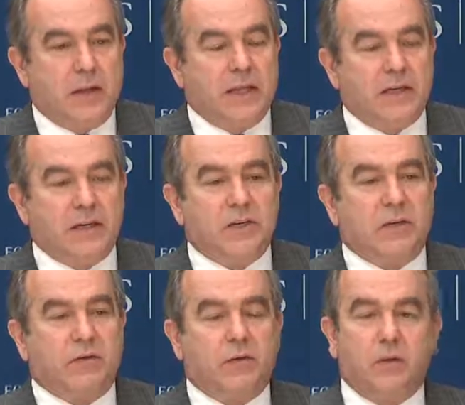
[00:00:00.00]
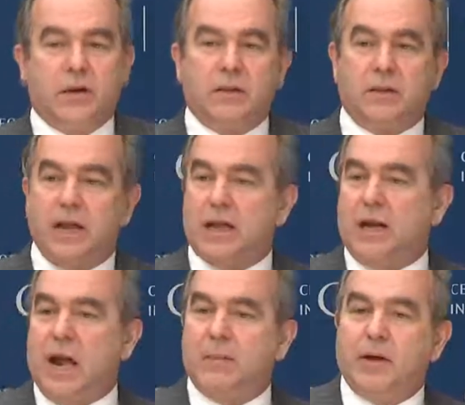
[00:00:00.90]
In addition, if you look at the
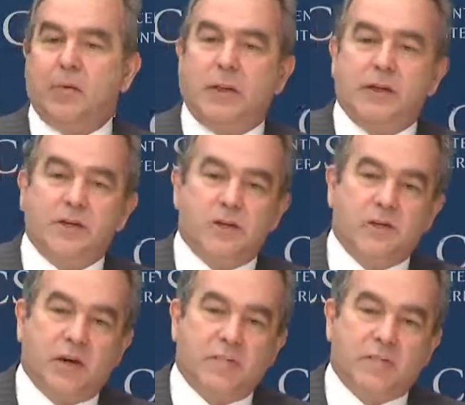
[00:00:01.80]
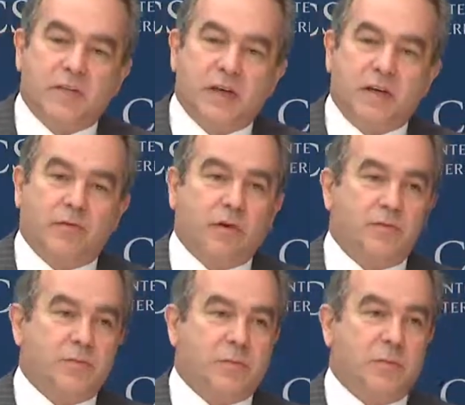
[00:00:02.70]
economic relationship, say, for
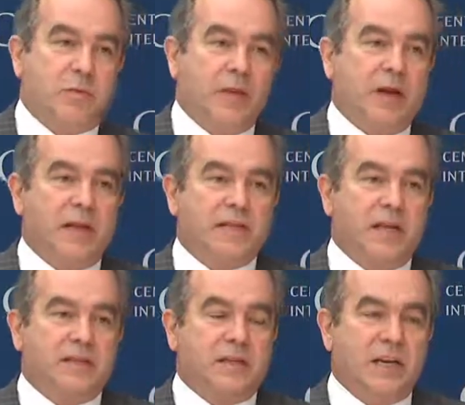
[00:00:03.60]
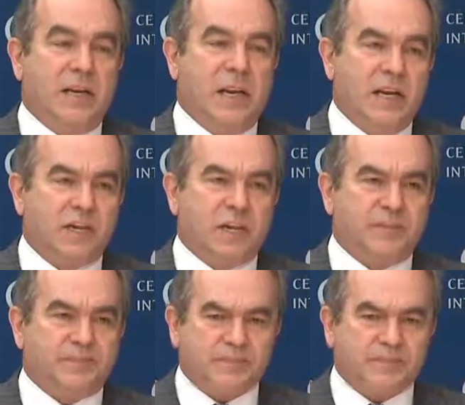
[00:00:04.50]
instance, between the United States and Indonesia,